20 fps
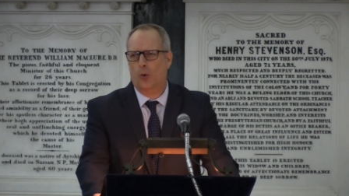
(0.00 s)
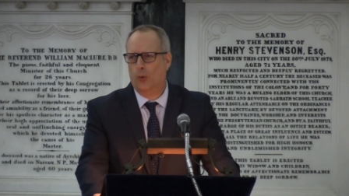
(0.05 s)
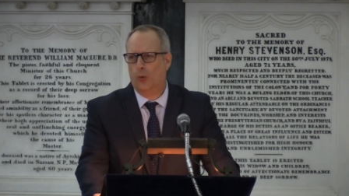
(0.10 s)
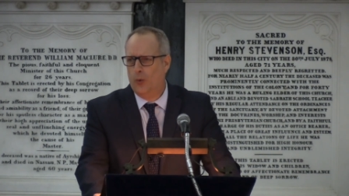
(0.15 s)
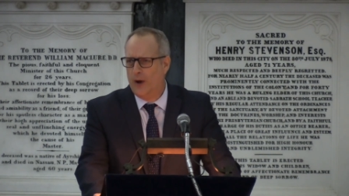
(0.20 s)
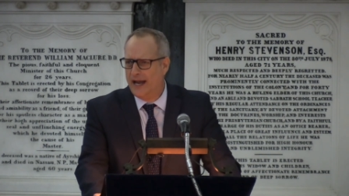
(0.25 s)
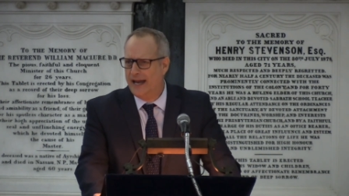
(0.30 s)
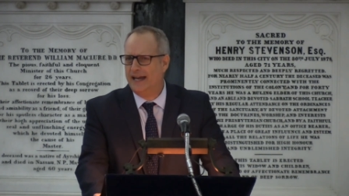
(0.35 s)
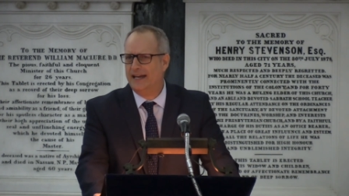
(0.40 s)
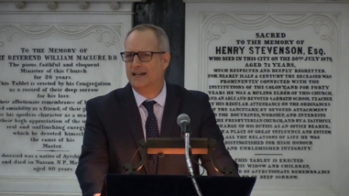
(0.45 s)

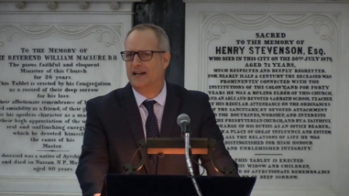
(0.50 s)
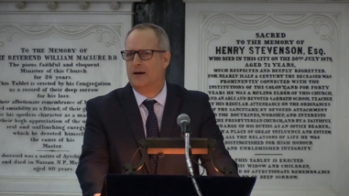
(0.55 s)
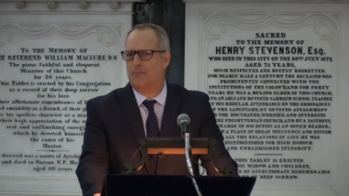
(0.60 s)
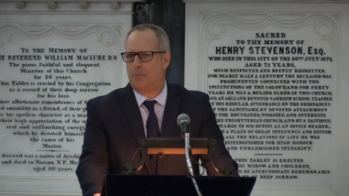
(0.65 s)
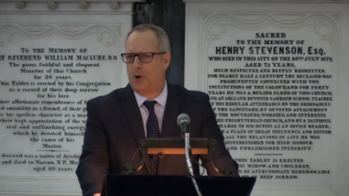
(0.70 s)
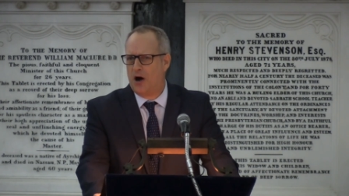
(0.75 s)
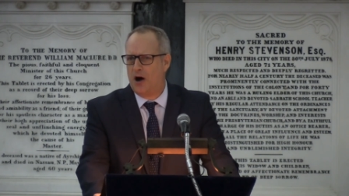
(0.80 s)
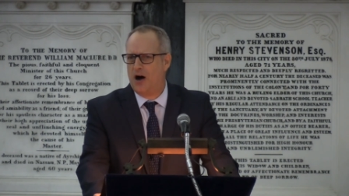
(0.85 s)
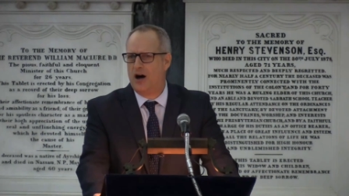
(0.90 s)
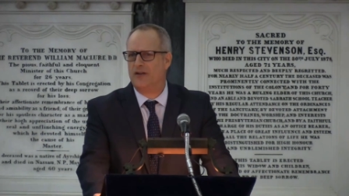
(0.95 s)
Wait
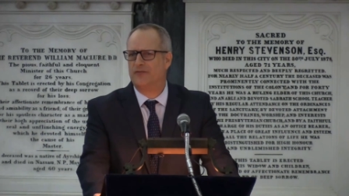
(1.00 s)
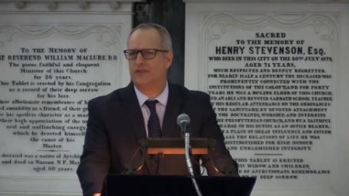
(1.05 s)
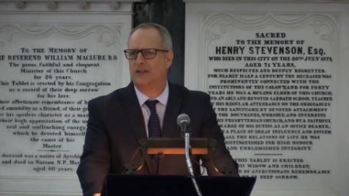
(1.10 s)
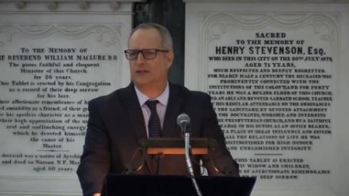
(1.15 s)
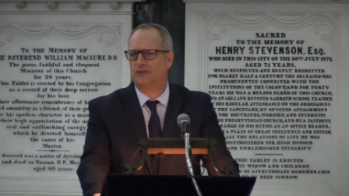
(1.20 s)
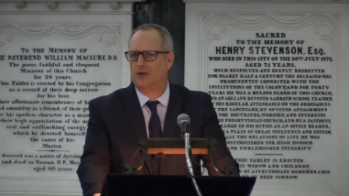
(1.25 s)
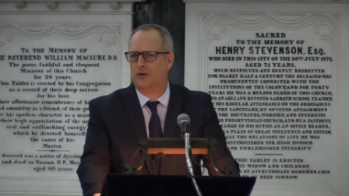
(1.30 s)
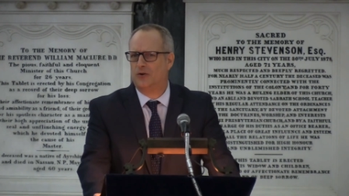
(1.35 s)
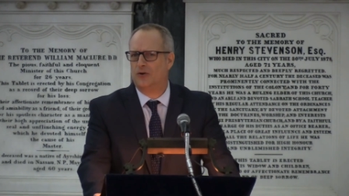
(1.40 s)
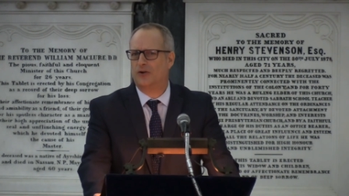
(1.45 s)
upon
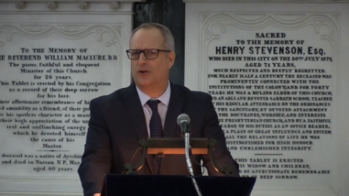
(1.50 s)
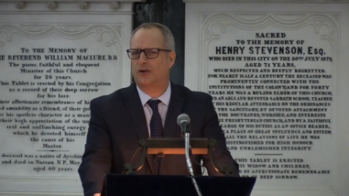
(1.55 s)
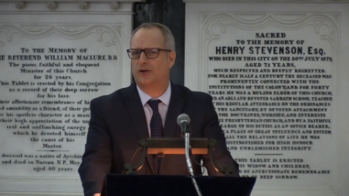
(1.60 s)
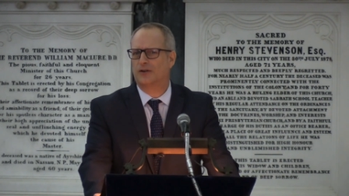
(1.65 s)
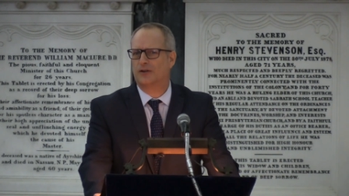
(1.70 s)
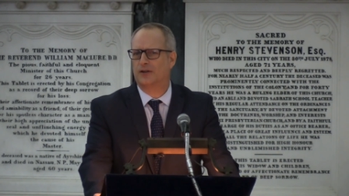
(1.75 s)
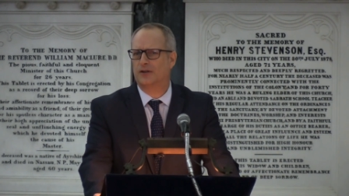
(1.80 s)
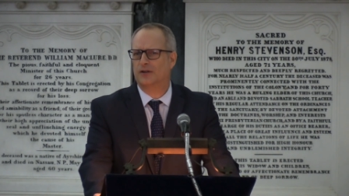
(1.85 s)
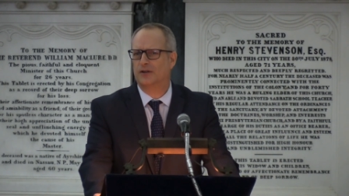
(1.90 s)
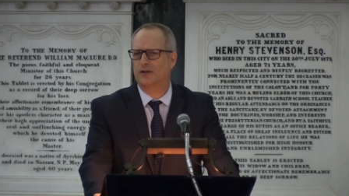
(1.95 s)
the
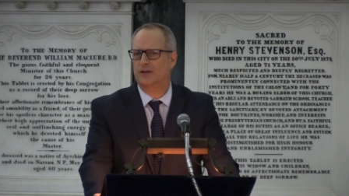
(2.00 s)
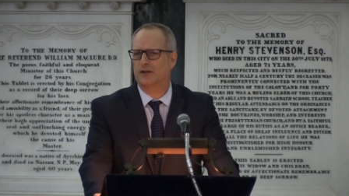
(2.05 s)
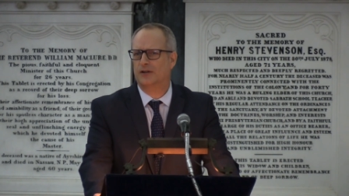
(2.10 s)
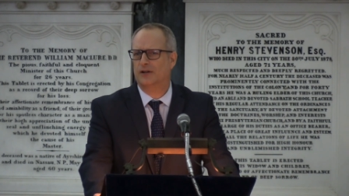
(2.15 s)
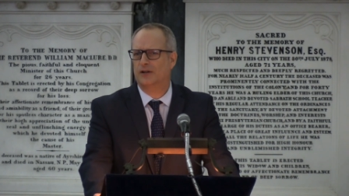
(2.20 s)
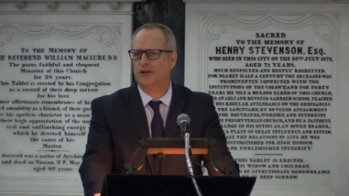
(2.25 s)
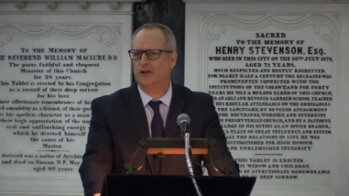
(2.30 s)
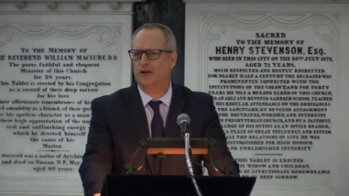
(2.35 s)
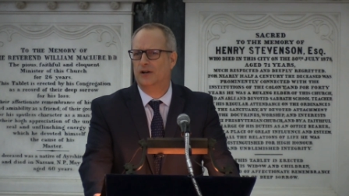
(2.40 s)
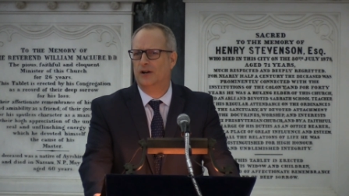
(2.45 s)
Lord.
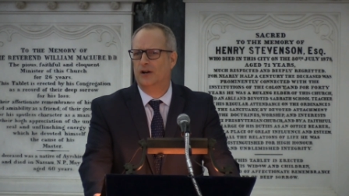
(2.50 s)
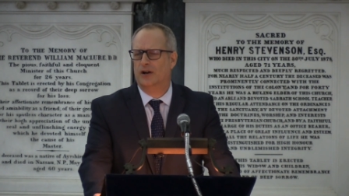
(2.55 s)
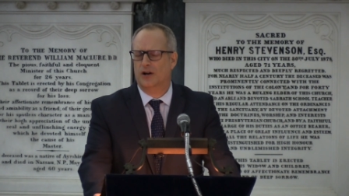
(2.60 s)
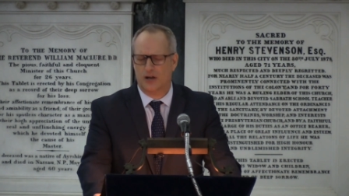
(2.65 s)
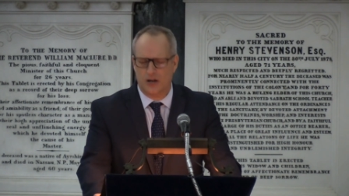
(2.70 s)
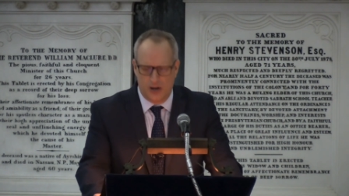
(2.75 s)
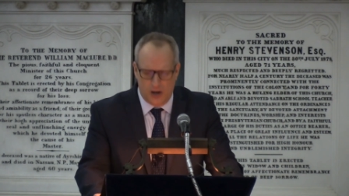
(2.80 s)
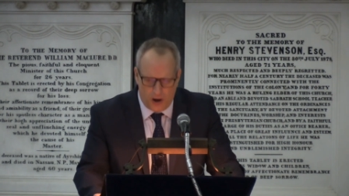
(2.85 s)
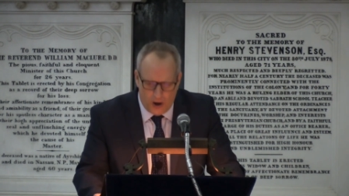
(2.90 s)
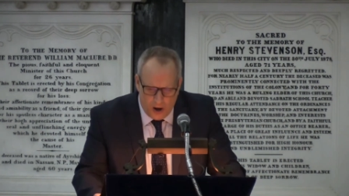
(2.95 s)

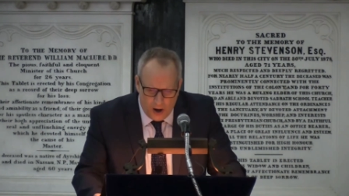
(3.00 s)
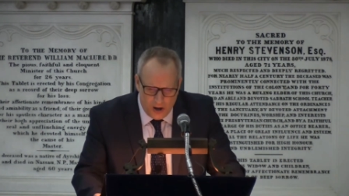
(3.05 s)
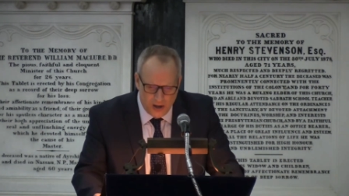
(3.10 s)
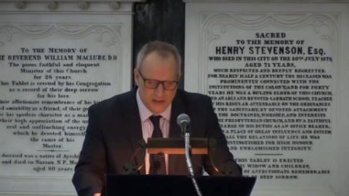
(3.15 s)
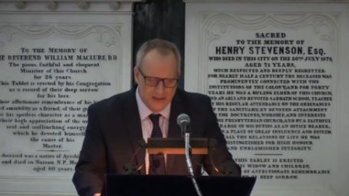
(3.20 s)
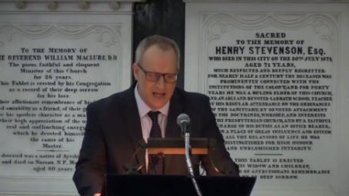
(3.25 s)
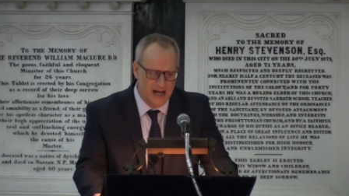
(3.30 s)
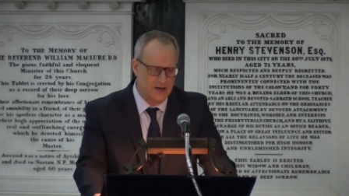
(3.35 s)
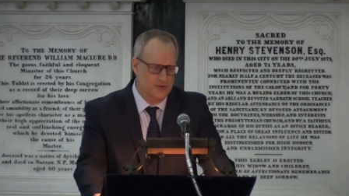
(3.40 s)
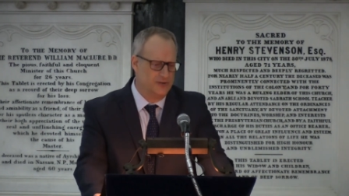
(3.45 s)

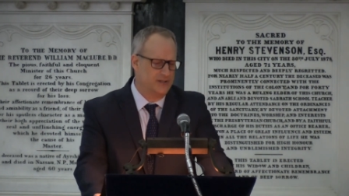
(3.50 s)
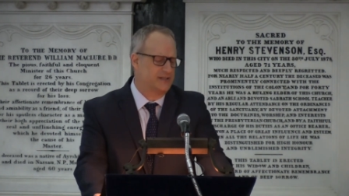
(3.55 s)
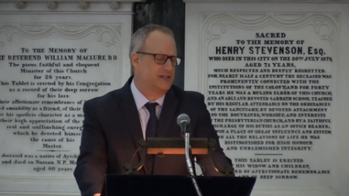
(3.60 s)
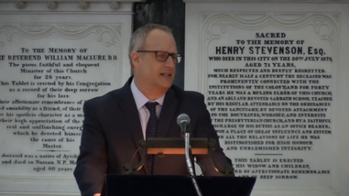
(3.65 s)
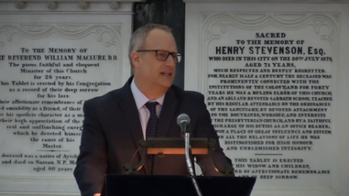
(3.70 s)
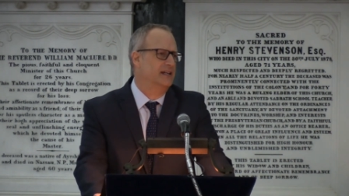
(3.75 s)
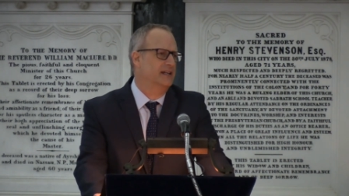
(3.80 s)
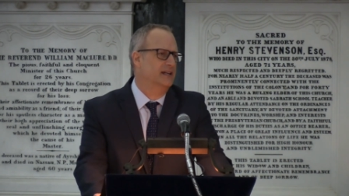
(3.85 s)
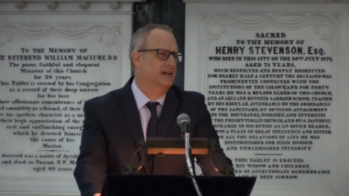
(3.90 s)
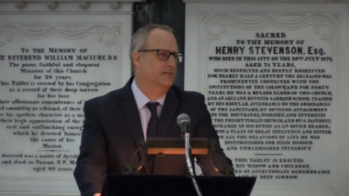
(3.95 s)
Call out
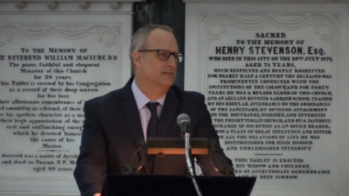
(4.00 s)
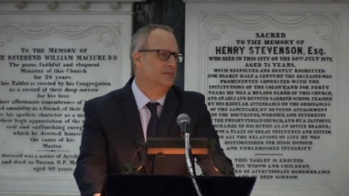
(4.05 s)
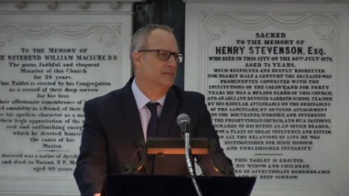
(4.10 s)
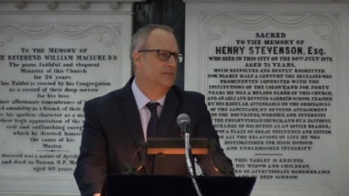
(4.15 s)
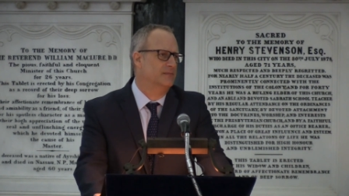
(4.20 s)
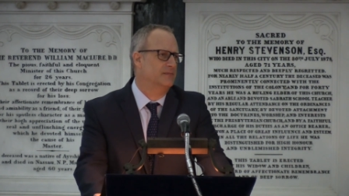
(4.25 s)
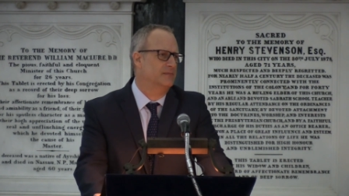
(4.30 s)
to him.